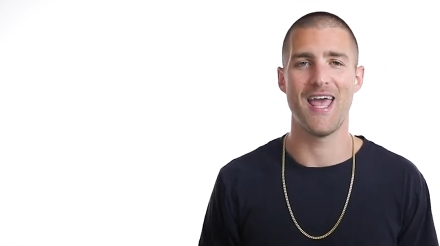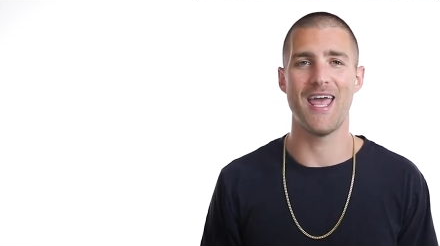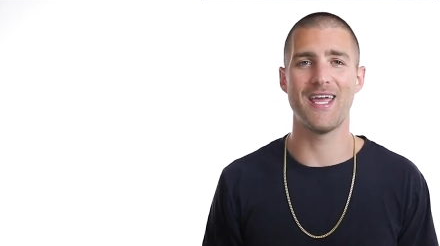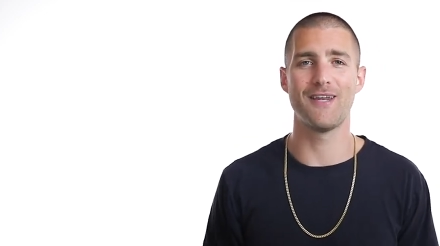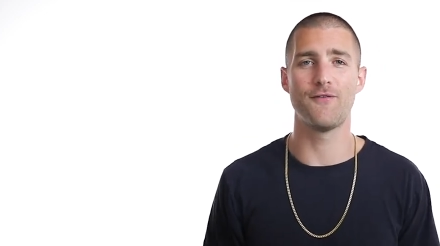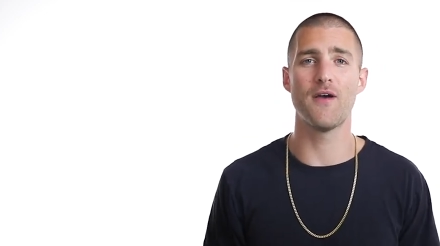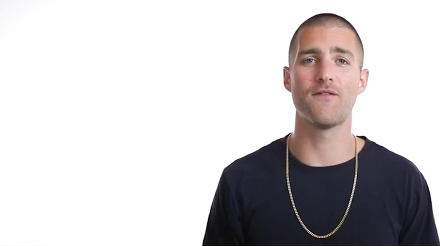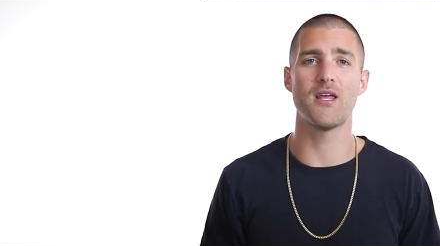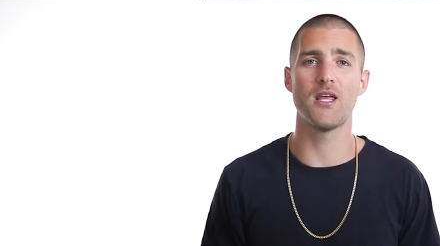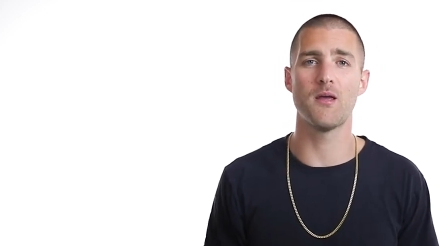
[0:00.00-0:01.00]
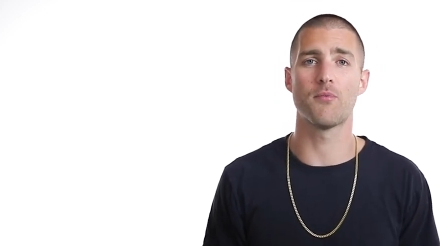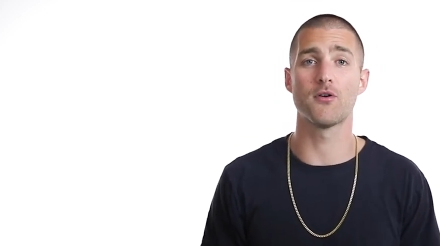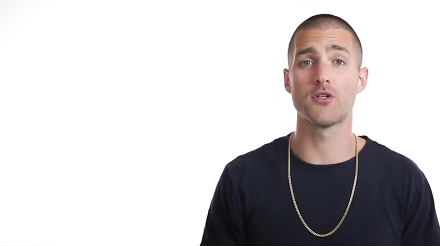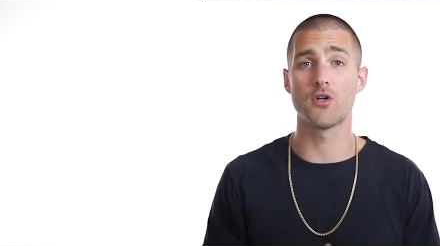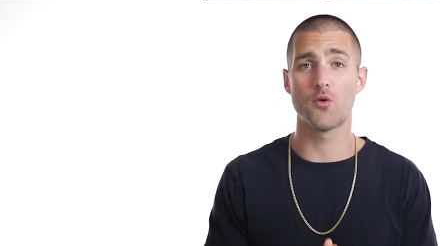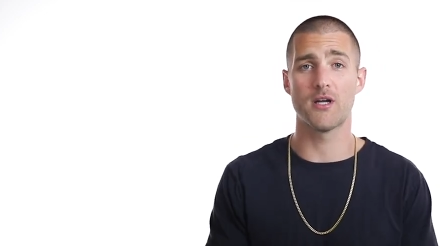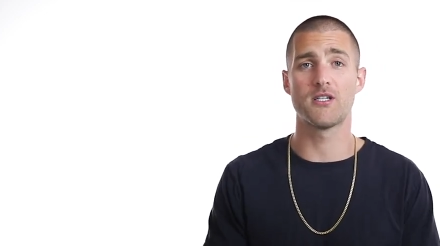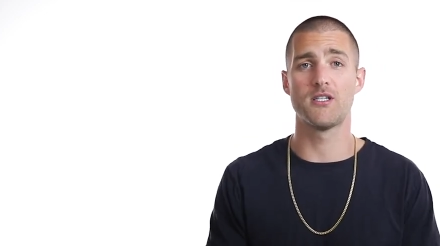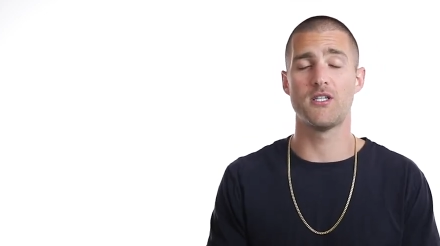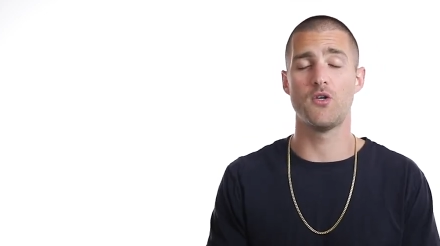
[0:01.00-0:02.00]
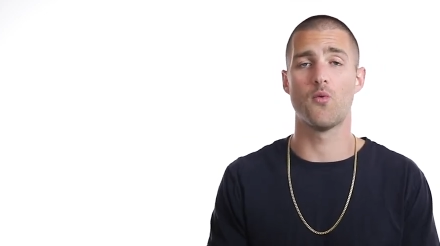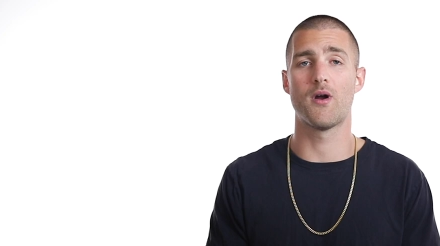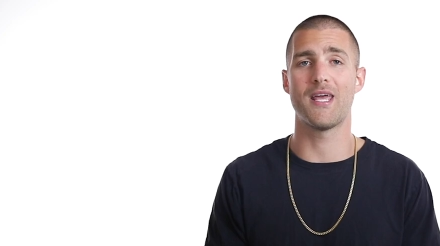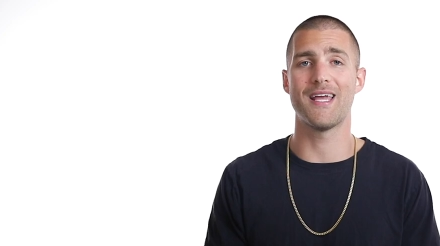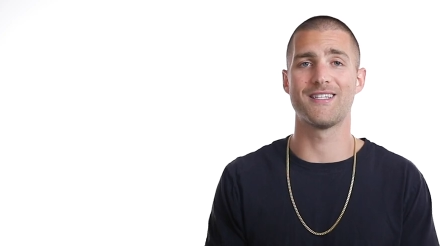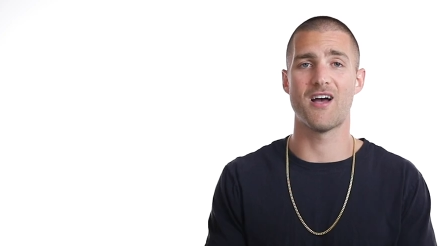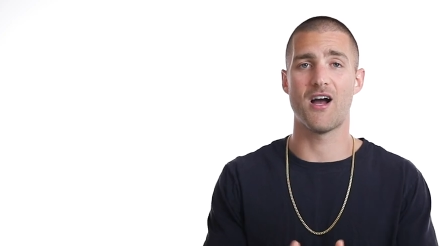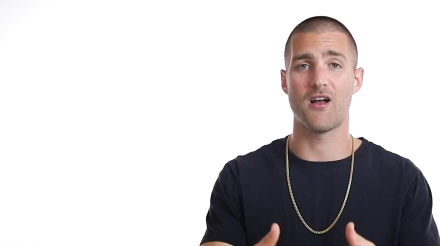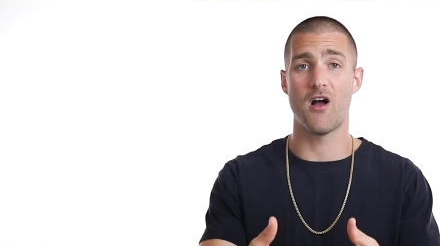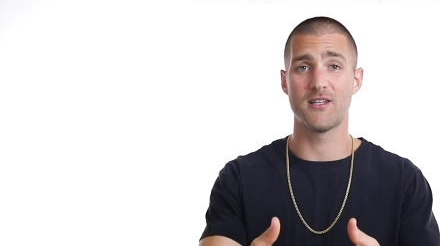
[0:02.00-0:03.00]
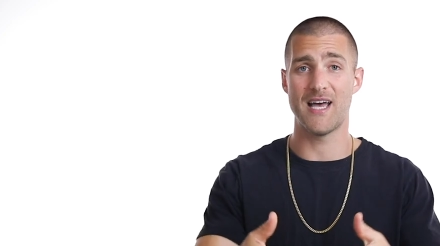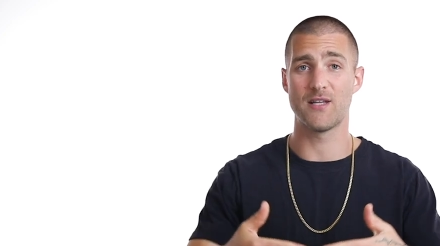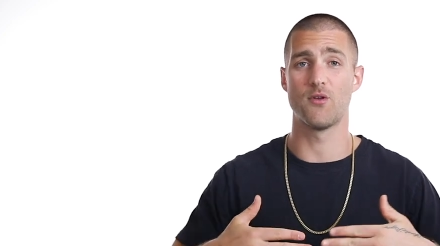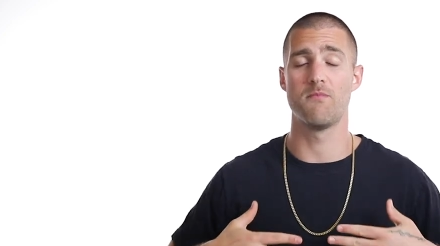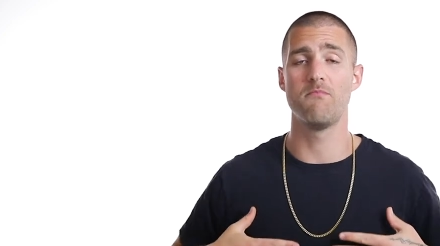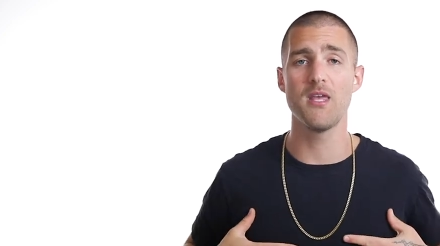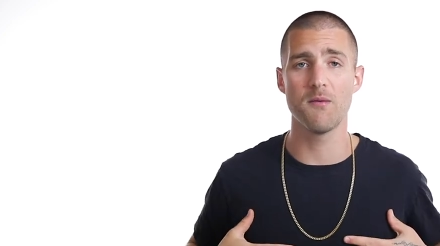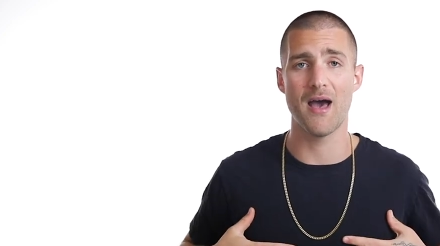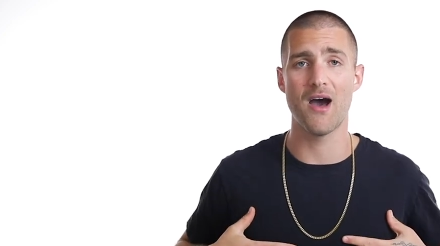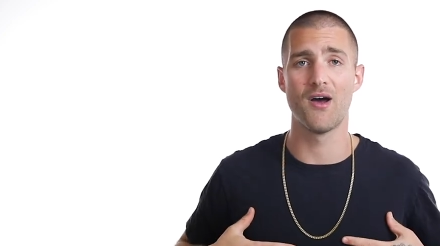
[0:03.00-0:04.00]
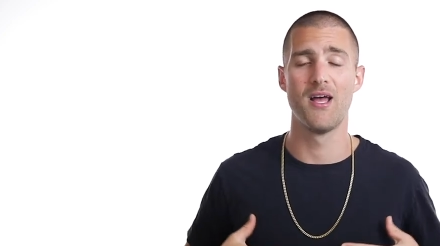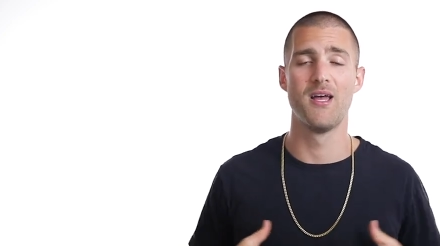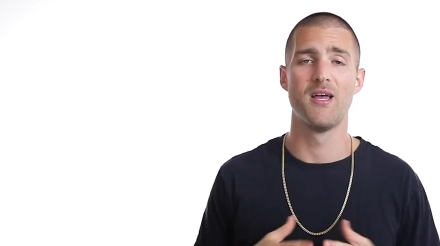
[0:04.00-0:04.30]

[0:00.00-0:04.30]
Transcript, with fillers: And if you have any personal questions that you want to get in contact with me about,